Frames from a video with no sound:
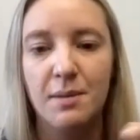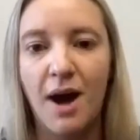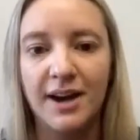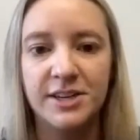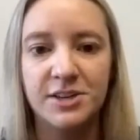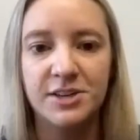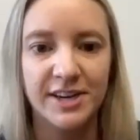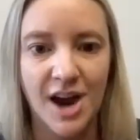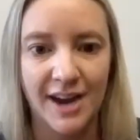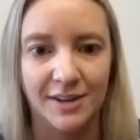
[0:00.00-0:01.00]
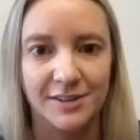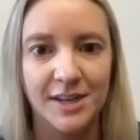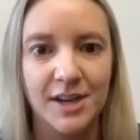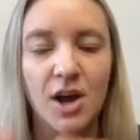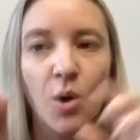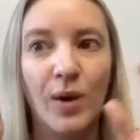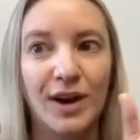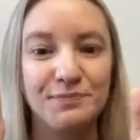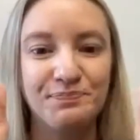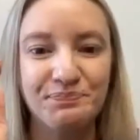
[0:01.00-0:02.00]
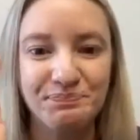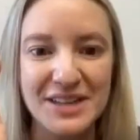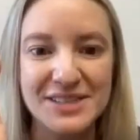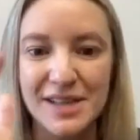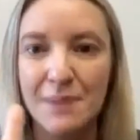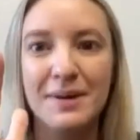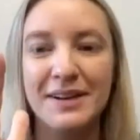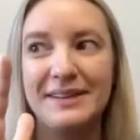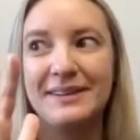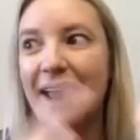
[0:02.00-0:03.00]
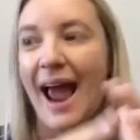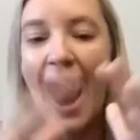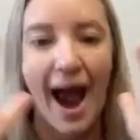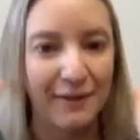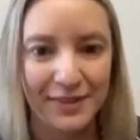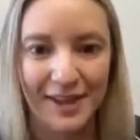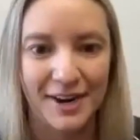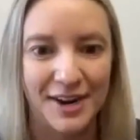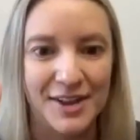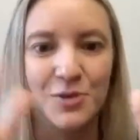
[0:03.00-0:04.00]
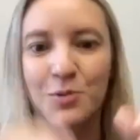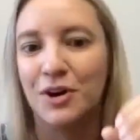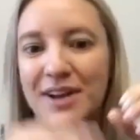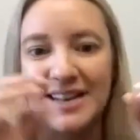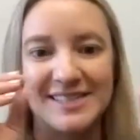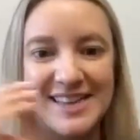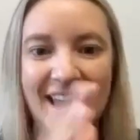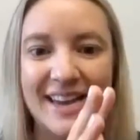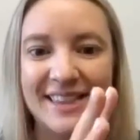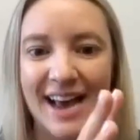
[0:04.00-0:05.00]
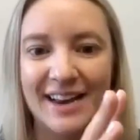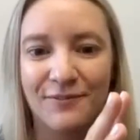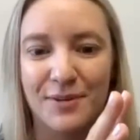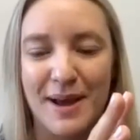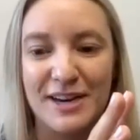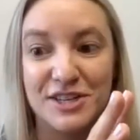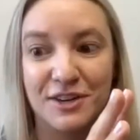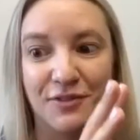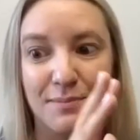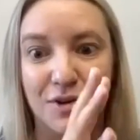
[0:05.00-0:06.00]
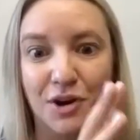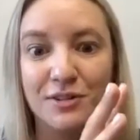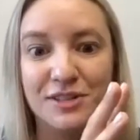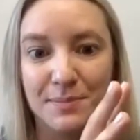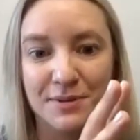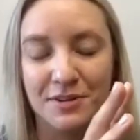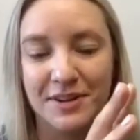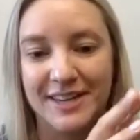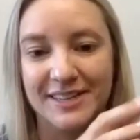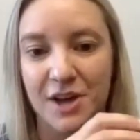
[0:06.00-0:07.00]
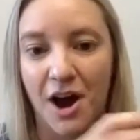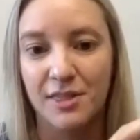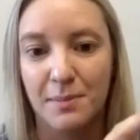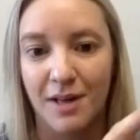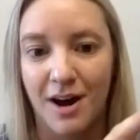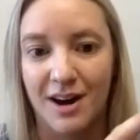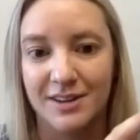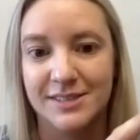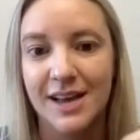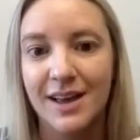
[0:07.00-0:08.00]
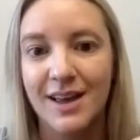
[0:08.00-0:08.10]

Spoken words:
potty train a child. Well, somebody out there in the world has taken that information from neurotypical kids on the blogs,